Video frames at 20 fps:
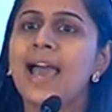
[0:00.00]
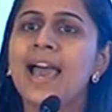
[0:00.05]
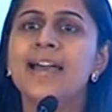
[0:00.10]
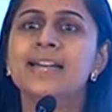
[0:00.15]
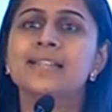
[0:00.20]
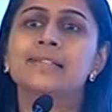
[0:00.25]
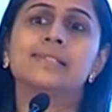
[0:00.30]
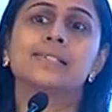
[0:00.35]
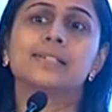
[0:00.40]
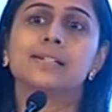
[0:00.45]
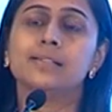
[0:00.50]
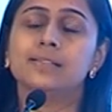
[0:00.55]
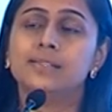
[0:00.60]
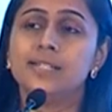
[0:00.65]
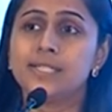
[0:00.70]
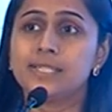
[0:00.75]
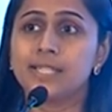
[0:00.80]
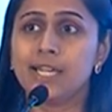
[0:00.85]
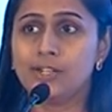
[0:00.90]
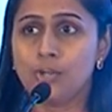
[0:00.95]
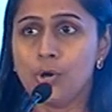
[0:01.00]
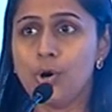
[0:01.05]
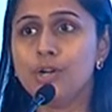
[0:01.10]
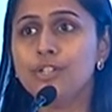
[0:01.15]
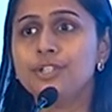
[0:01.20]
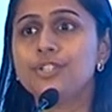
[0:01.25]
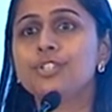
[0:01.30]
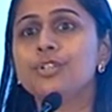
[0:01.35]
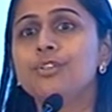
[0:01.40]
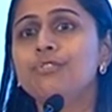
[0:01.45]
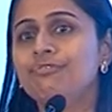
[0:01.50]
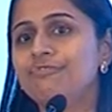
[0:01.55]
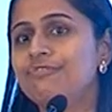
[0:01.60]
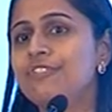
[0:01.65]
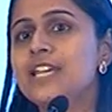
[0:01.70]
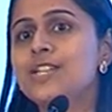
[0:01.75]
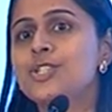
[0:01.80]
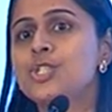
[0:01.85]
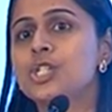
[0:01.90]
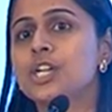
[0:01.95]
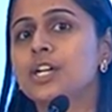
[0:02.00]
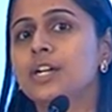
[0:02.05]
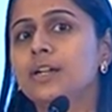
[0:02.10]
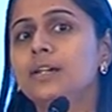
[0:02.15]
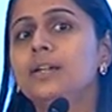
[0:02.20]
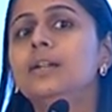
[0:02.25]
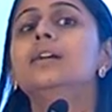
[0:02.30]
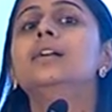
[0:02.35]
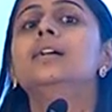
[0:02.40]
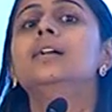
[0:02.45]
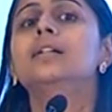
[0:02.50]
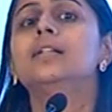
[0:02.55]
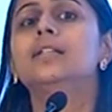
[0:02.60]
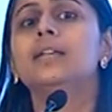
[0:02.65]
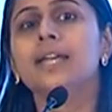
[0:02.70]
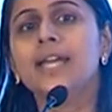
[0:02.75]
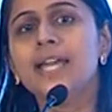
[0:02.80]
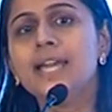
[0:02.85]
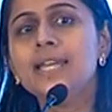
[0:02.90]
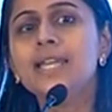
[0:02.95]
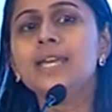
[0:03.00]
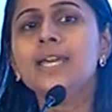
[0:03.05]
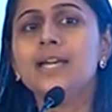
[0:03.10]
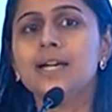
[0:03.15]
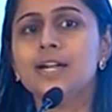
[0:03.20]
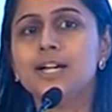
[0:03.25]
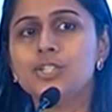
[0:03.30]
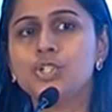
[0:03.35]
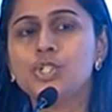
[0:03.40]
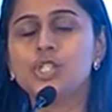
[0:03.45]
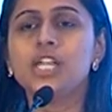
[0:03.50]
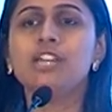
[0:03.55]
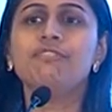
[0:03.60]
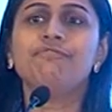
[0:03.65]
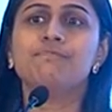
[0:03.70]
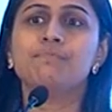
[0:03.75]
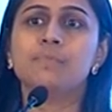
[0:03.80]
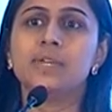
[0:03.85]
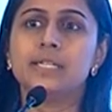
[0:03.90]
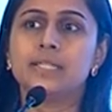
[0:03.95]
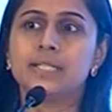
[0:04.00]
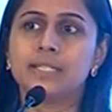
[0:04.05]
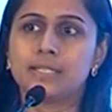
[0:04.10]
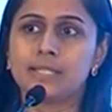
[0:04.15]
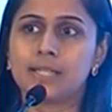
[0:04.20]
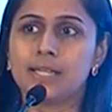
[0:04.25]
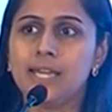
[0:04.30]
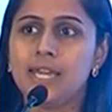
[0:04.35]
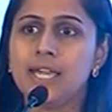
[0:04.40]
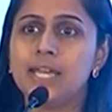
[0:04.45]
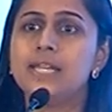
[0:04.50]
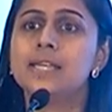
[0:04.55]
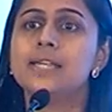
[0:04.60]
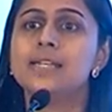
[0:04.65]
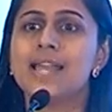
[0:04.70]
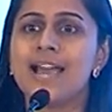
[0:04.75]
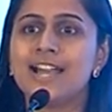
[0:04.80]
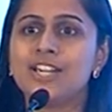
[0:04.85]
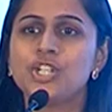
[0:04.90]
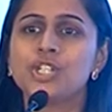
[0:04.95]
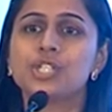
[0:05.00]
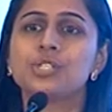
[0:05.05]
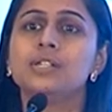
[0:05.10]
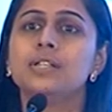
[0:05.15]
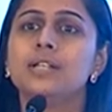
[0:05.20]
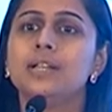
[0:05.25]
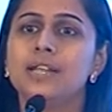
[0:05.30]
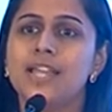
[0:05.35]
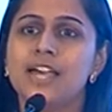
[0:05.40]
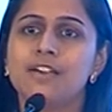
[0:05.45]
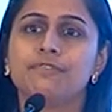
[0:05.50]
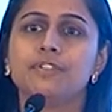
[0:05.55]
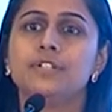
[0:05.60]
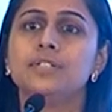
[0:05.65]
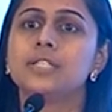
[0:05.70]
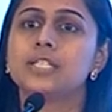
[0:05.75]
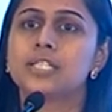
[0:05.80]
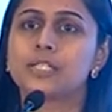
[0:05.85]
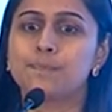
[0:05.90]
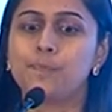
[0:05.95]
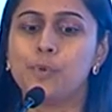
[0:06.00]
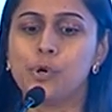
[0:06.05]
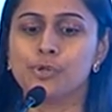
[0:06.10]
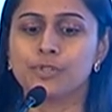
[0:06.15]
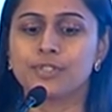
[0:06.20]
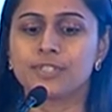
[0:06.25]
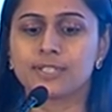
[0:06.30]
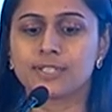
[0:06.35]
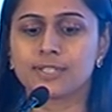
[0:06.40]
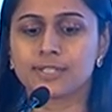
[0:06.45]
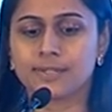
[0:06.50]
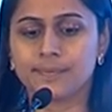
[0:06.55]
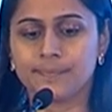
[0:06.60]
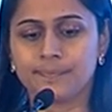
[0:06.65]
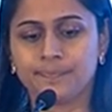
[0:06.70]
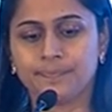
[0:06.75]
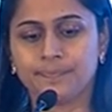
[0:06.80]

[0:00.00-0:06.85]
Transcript: And this can also feature any achievements in national level sports.